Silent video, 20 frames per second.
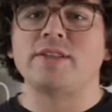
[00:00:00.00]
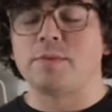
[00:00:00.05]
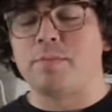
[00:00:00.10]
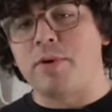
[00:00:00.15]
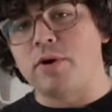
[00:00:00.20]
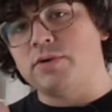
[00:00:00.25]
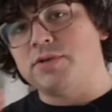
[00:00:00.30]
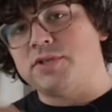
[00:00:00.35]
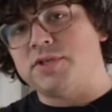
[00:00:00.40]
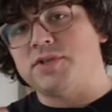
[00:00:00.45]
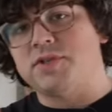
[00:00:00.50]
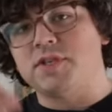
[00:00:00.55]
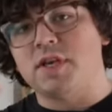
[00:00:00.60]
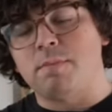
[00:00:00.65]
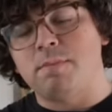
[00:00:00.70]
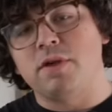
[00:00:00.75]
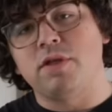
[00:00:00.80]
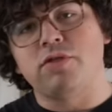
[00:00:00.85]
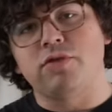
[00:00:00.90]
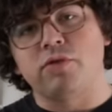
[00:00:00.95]
opposed to
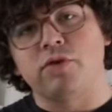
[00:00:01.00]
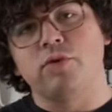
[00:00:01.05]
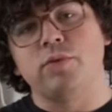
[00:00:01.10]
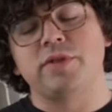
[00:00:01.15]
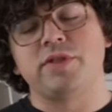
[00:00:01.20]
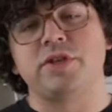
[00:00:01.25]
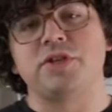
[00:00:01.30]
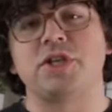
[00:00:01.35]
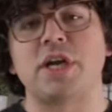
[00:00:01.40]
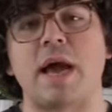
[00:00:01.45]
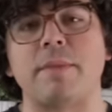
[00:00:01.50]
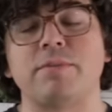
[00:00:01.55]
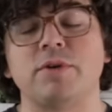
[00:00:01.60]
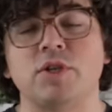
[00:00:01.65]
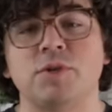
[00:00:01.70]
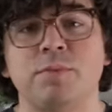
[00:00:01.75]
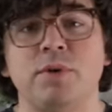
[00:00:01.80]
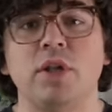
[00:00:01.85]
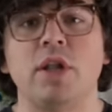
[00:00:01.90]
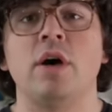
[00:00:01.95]
skipping through with the
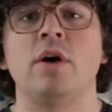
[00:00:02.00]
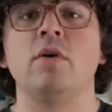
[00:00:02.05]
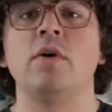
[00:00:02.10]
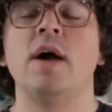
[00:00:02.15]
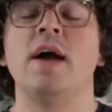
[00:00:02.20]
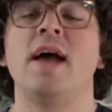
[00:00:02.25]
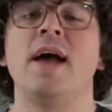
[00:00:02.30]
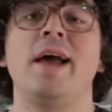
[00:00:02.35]
chapters below,